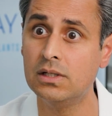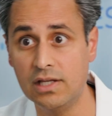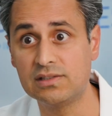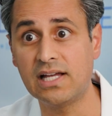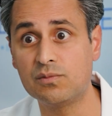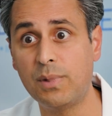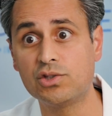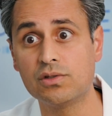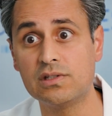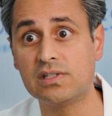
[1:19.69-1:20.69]
Is that
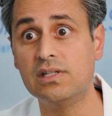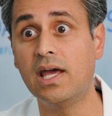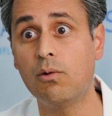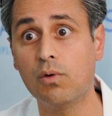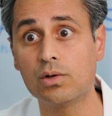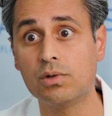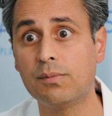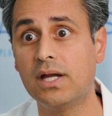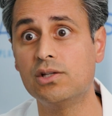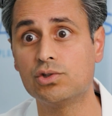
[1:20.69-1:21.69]
specialist in network
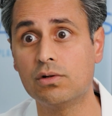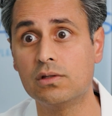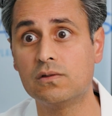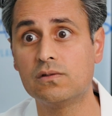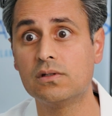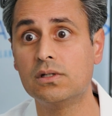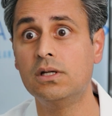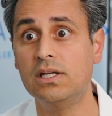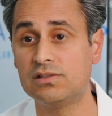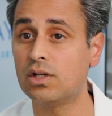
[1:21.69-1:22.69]
with my insurance?
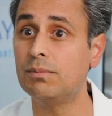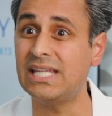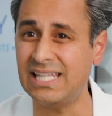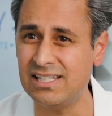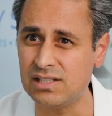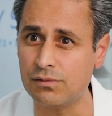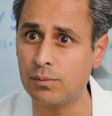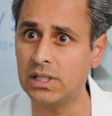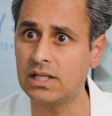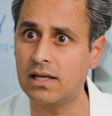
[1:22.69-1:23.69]
Is it going to be easy
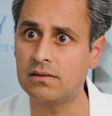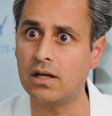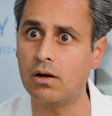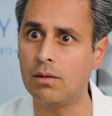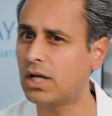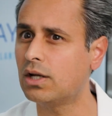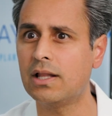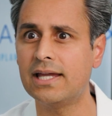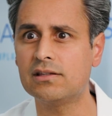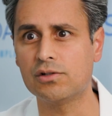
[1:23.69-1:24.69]
for me to get there? Am I going to
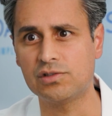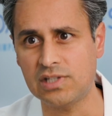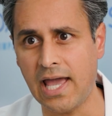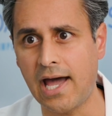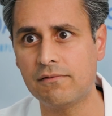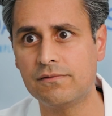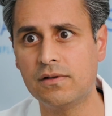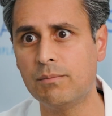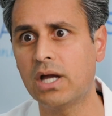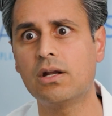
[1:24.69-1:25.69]
like their staff?
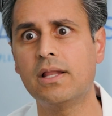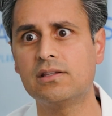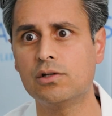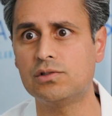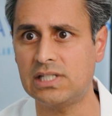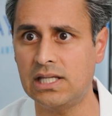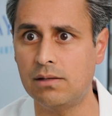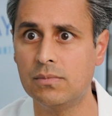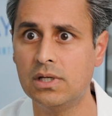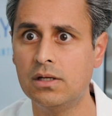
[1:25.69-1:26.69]
Am I going to like their
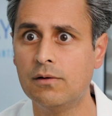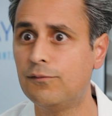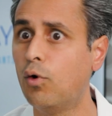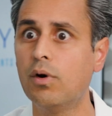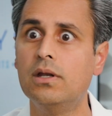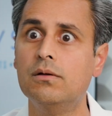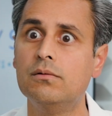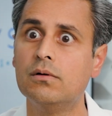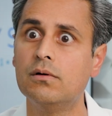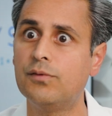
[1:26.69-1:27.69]
team?
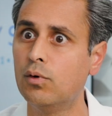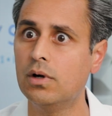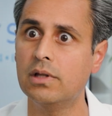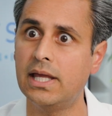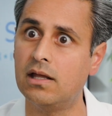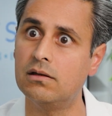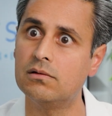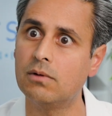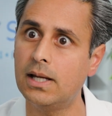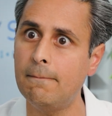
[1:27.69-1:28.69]
Foreign land,
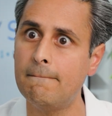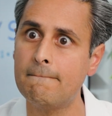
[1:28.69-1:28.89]
right?